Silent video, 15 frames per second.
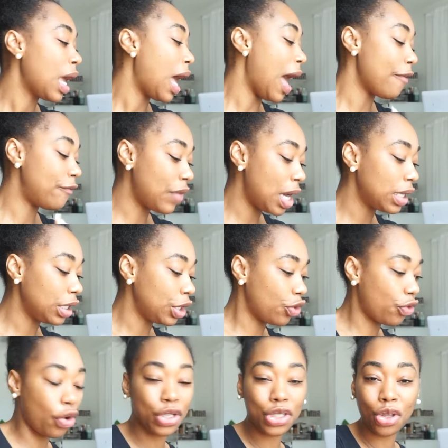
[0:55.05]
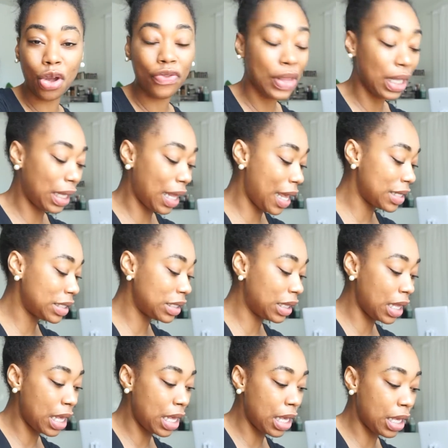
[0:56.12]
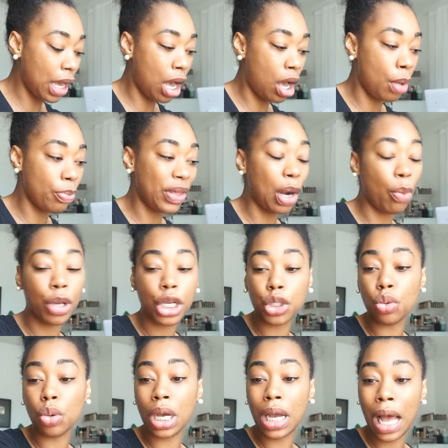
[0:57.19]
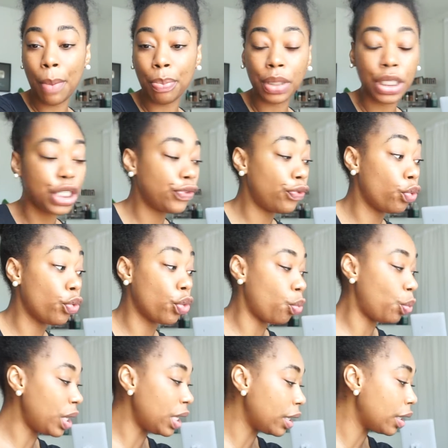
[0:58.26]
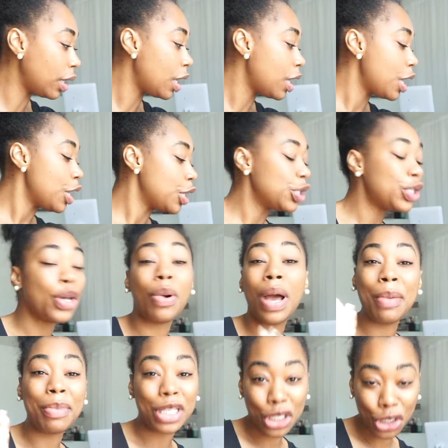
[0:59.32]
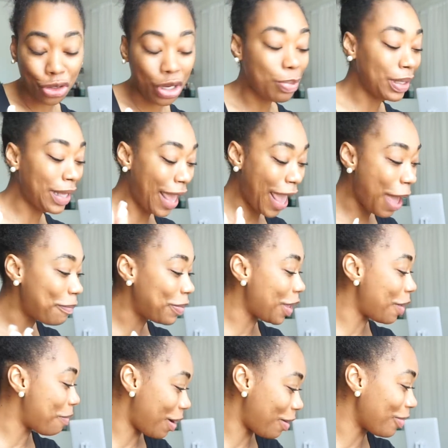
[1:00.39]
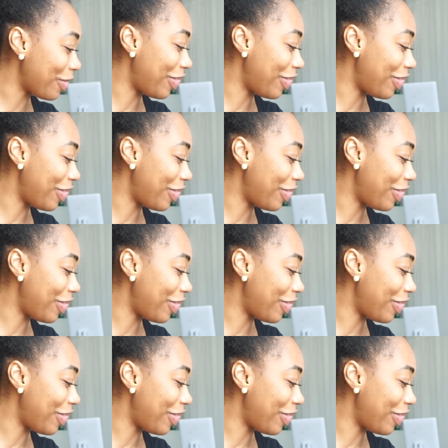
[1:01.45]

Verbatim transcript: I finally crossed off the last thing um, that I wanted to accomplish for the week. So I'm extremely happy about